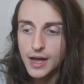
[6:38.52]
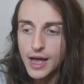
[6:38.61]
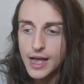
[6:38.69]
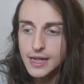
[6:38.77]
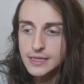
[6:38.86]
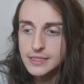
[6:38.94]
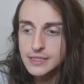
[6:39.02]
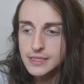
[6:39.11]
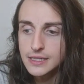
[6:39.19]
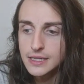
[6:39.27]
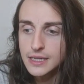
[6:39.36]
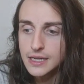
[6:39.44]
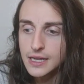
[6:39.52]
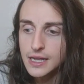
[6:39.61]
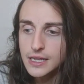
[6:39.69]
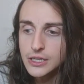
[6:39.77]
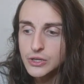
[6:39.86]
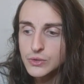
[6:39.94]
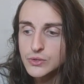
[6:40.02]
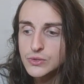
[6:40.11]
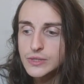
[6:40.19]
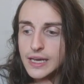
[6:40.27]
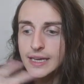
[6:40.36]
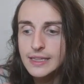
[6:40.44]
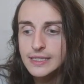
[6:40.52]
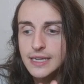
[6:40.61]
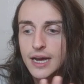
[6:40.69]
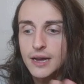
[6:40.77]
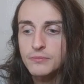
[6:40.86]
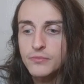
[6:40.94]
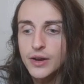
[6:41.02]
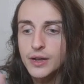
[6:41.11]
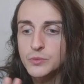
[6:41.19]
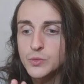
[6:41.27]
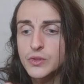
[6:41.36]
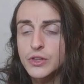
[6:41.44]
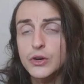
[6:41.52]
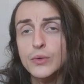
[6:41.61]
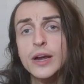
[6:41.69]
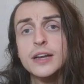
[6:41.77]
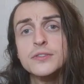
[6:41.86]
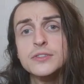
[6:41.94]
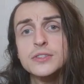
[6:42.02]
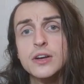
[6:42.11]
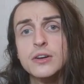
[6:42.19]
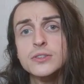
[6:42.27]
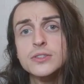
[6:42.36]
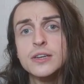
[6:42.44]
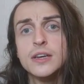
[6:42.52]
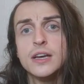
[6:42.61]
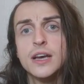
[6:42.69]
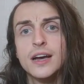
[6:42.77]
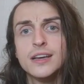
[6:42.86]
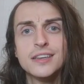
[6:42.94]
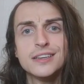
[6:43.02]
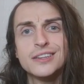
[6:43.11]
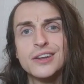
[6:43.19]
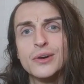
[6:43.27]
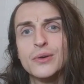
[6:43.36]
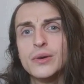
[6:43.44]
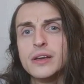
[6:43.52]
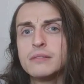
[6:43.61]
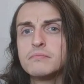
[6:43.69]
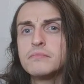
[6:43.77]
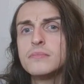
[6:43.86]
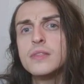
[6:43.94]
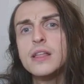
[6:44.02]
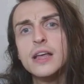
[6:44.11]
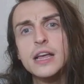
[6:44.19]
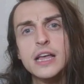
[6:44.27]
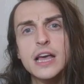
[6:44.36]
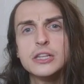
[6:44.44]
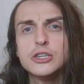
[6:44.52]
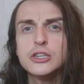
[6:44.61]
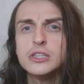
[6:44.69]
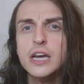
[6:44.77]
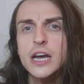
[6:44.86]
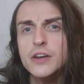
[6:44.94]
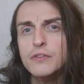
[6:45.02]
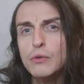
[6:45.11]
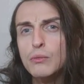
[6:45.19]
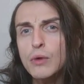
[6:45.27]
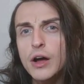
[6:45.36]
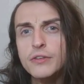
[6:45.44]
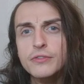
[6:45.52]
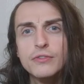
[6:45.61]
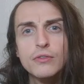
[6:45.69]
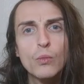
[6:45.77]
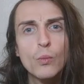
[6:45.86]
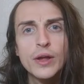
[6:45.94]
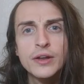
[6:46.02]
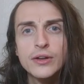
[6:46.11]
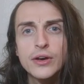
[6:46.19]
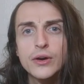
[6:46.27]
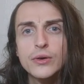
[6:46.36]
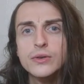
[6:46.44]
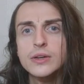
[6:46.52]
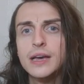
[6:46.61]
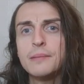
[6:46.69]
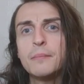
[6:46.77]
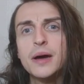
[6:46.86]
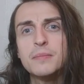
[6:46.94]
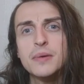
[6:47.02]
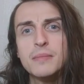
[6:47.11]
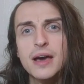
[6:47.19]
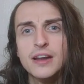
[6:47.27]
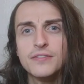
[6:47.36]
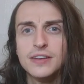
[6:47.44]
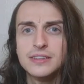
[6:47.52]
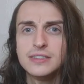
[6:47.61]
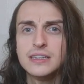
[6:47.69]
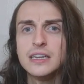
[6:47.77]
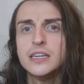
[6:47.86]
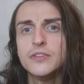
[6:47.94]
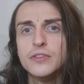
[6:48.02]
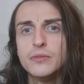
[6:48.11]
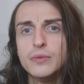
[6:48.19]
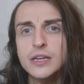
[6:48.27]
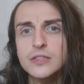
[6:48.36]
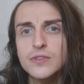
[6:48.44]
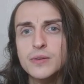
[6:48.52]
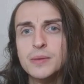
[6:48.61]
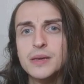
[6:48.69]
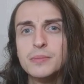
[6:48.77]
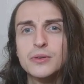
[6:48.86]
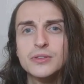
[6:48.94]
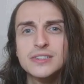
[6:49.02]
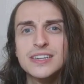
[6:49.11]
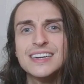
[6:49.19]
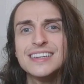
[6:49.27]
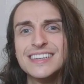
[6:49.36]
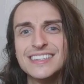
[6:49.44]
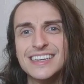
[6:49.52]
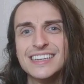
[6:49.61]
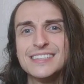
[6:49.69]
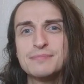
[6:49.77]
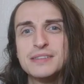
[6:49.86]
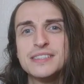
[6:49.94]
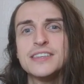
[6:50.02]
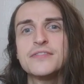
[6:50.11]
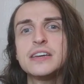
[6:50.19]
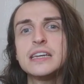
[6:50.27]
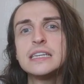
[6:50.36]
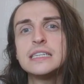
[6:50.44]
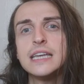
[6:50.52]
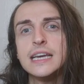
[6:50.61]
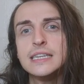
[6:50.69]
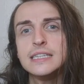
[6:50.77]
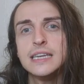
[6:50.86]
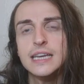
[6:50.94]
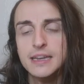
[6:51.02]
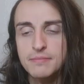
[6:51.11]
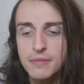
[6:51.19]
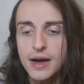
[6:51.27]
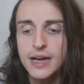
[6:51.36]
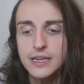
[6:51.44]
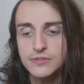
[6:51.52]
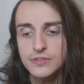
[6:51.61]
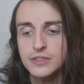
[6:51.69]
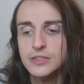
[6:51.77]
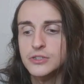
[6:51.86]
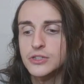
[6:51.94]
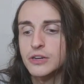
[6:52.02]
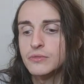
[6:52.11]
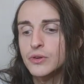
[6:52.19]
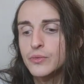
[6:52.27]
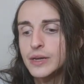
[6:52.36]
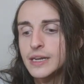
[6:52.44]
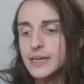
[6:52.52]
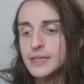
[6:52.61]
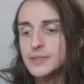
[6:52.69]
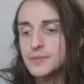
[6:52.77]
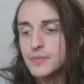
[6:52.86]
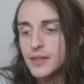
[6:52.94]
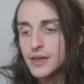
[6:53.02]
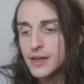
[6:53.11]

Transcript: And, you know, do take the time frames with a grain of salt. You know, it's just kind of a rough window. It might be manifesting at different rates for people. It's not a specific date in mind for these general readings.